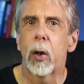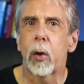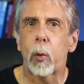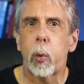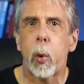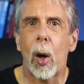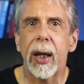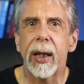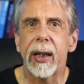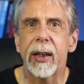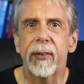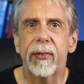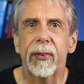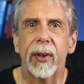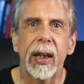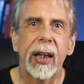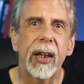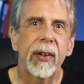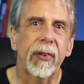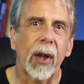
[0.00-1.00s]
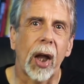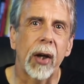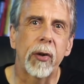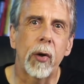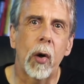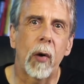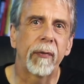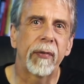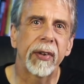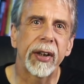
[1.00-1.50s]
Quaise is
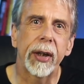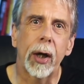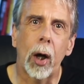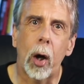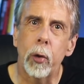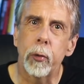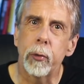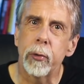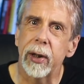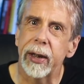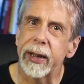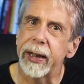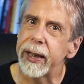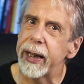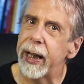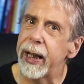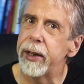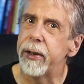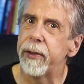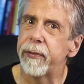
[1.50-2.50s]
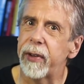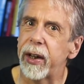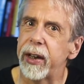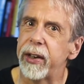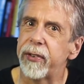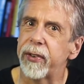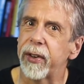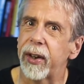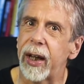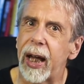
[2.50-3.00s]
not the only
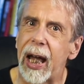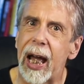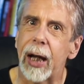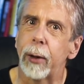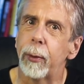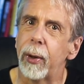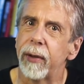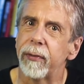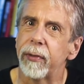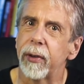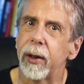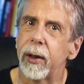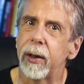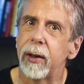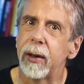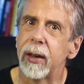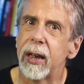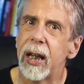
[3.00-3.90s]
innovator, however.